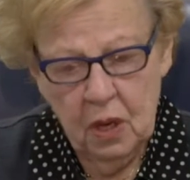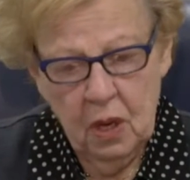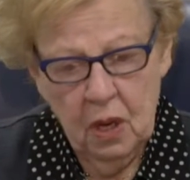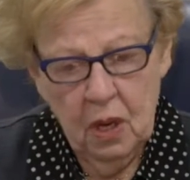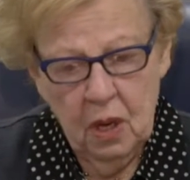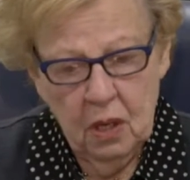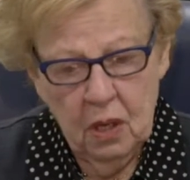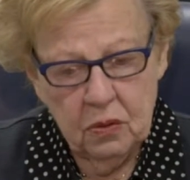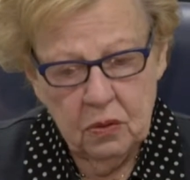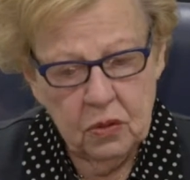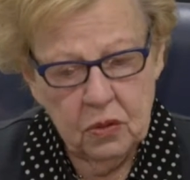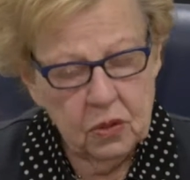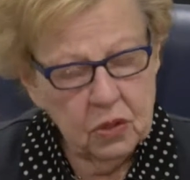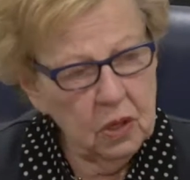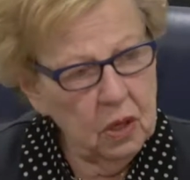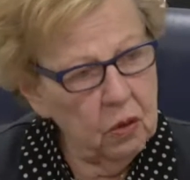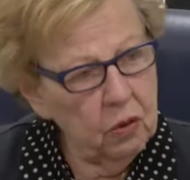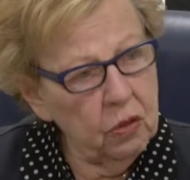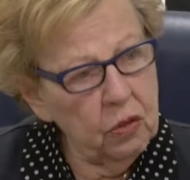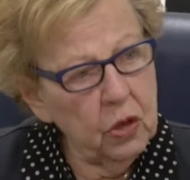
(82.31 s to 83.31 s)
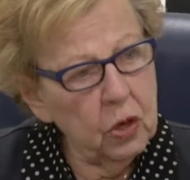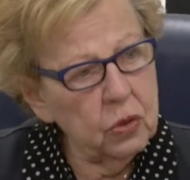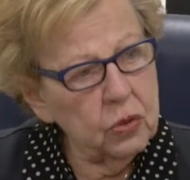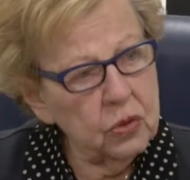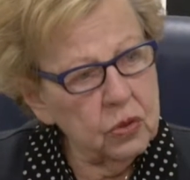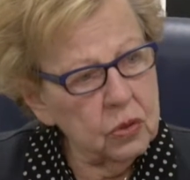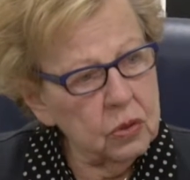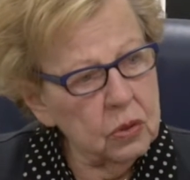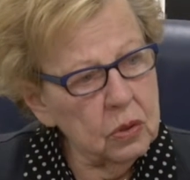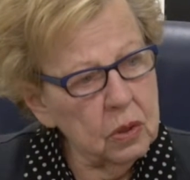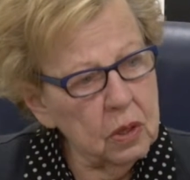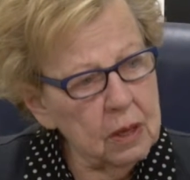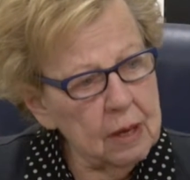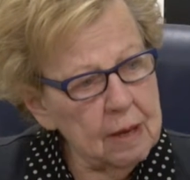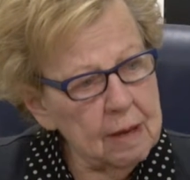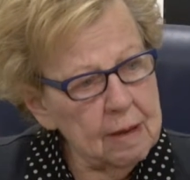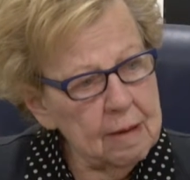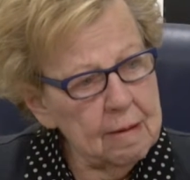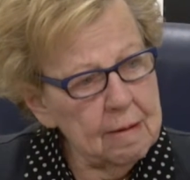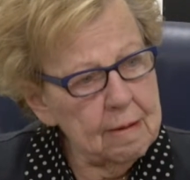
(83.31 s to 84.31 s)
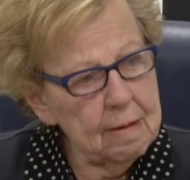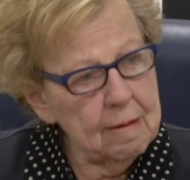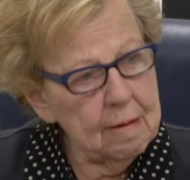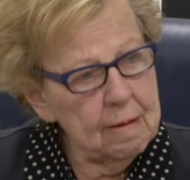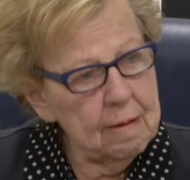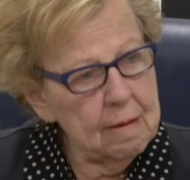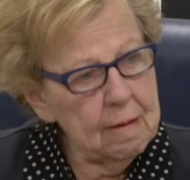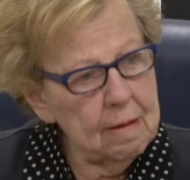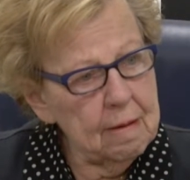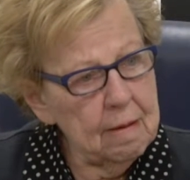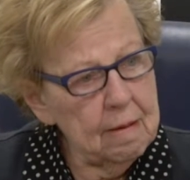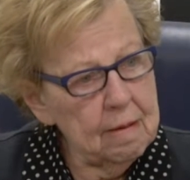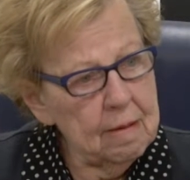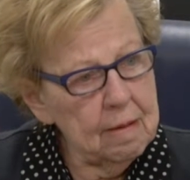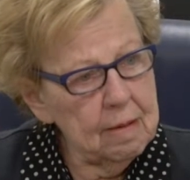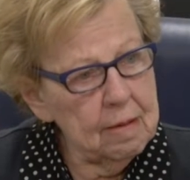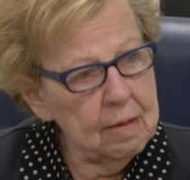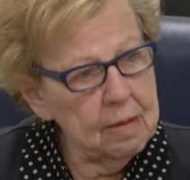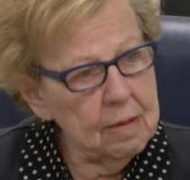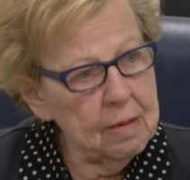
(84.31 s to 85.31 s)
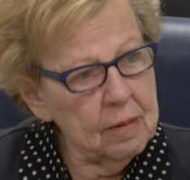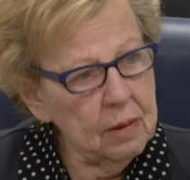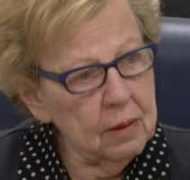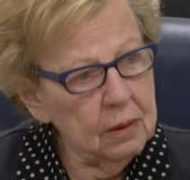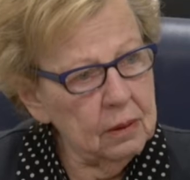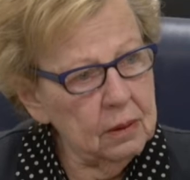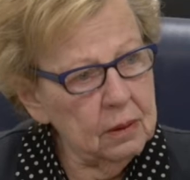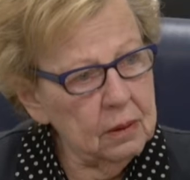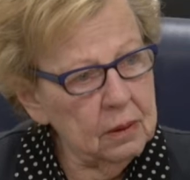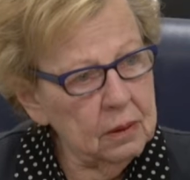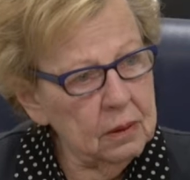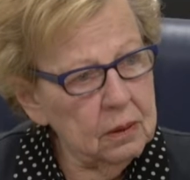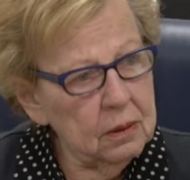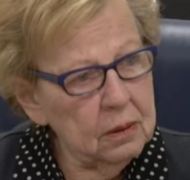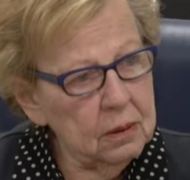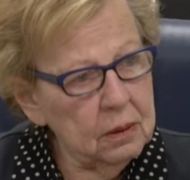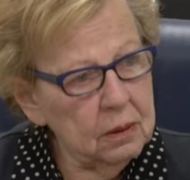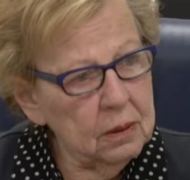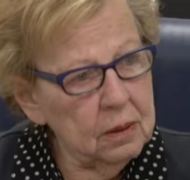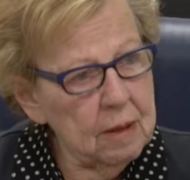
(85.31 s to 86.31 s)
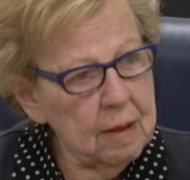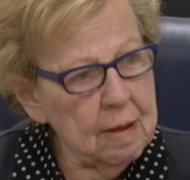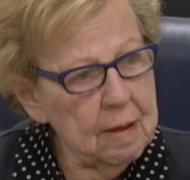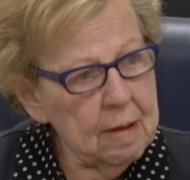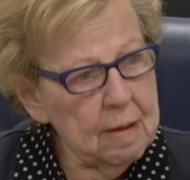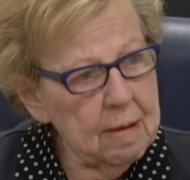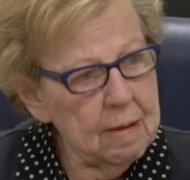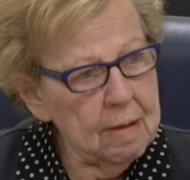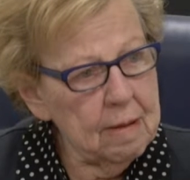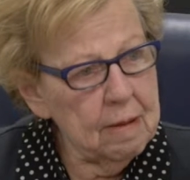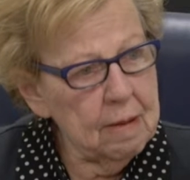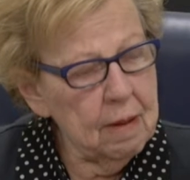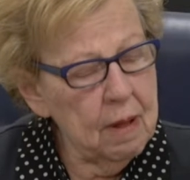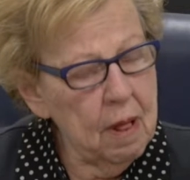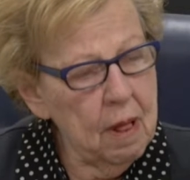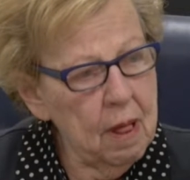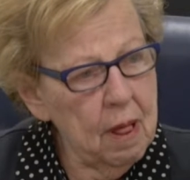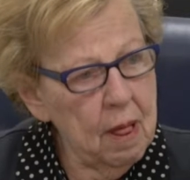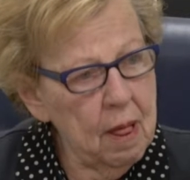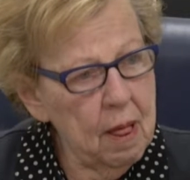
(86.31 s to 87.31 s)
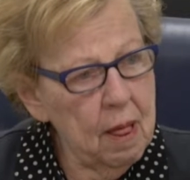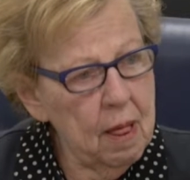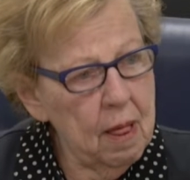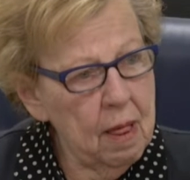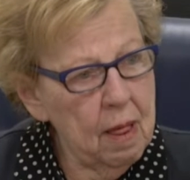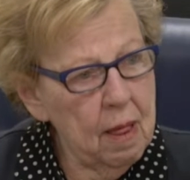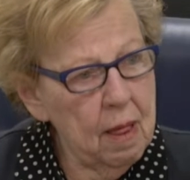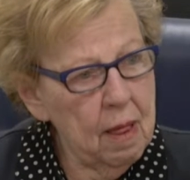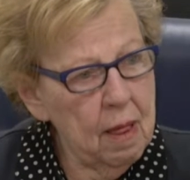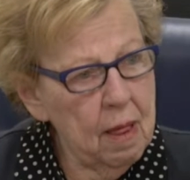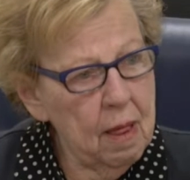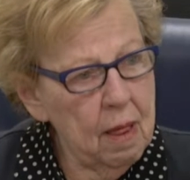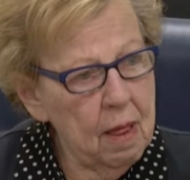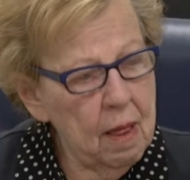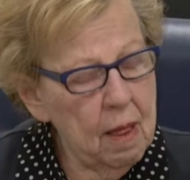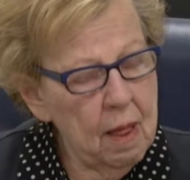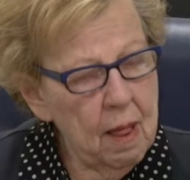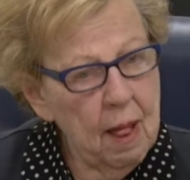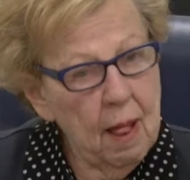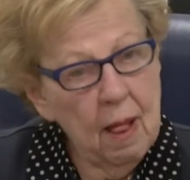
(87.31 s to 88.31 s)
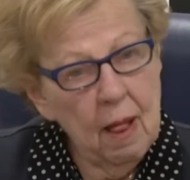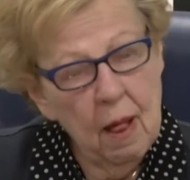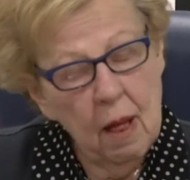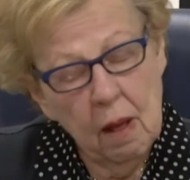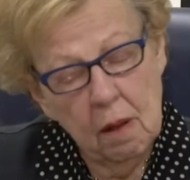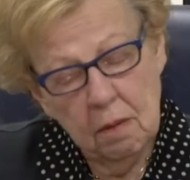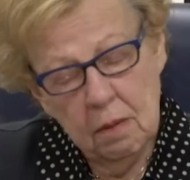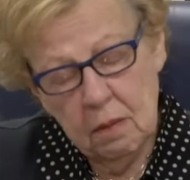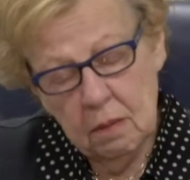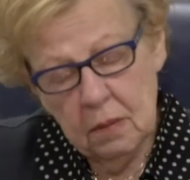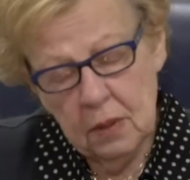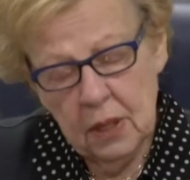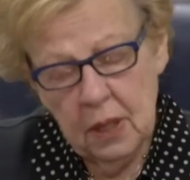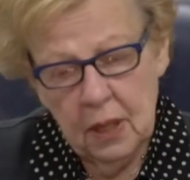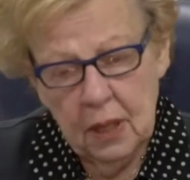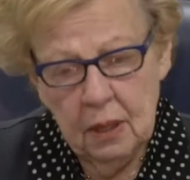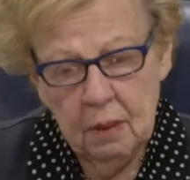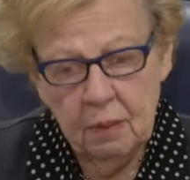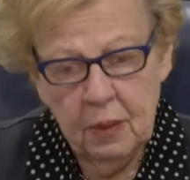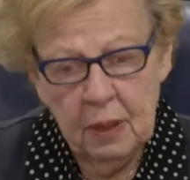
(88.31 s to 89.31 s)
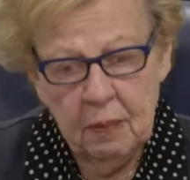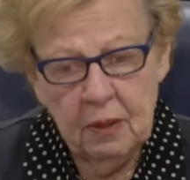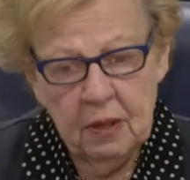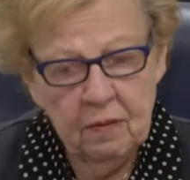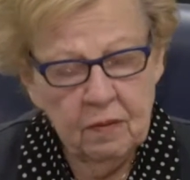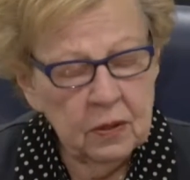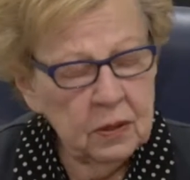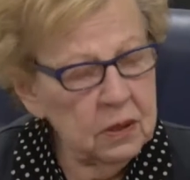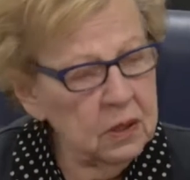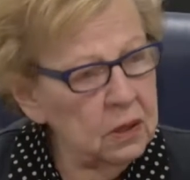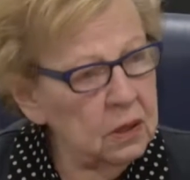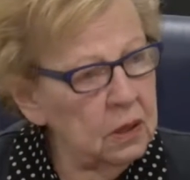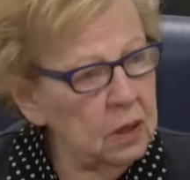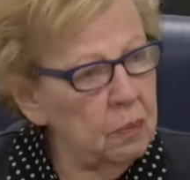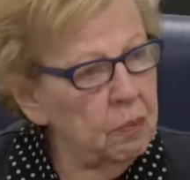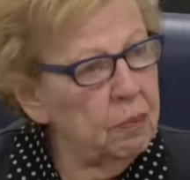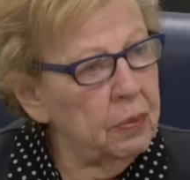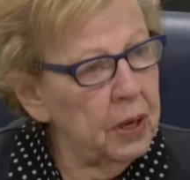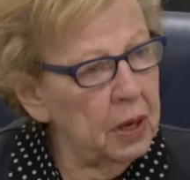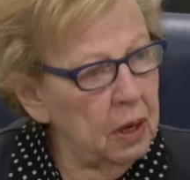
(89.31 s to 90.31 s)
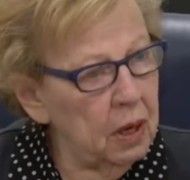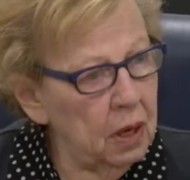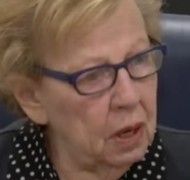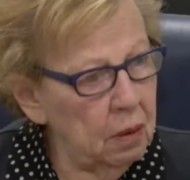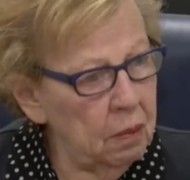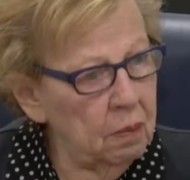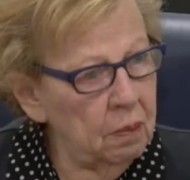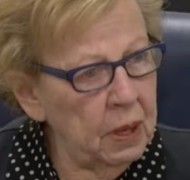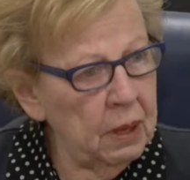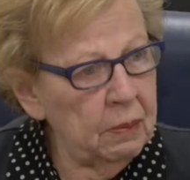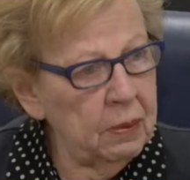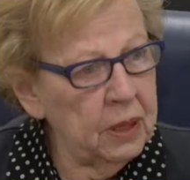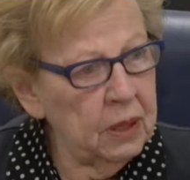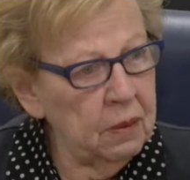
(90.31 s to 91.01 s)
It, it, so those people who were like involved in the in the physical closing of lanes. Yeah, maybe even like, a little above, uh, maybe